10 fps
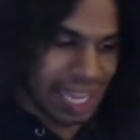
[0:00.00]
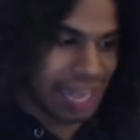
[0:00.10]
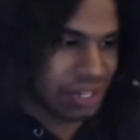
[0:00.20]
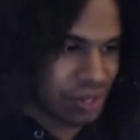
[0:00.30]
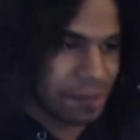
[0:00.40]
I
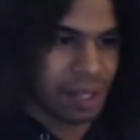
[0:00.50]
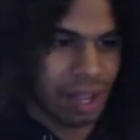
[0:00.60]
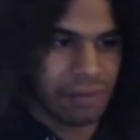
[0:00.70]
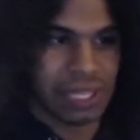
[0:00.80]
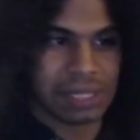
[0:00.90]
extremely
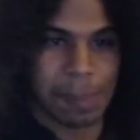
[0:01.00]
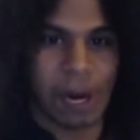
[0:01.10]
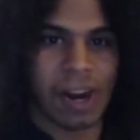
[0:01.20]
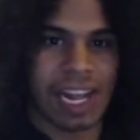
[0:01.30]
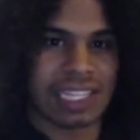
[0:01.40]
love this
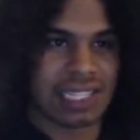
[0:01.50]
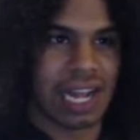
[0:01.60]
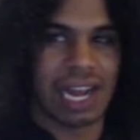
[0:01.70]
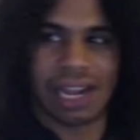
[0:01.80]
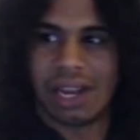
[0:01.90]
Peridot
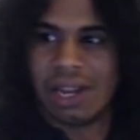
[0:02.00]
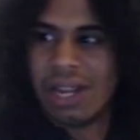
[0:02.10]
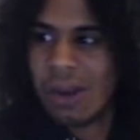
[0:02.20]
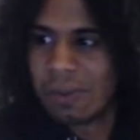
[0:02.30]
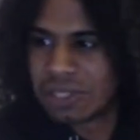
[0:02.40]
saga.
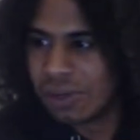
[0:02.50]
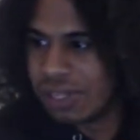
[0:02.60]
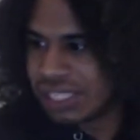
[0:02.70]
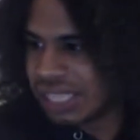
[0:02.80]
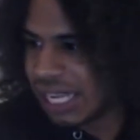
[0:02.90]
We're slowly
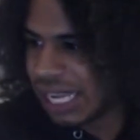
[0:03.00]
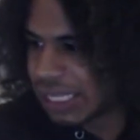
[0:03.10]
seeing as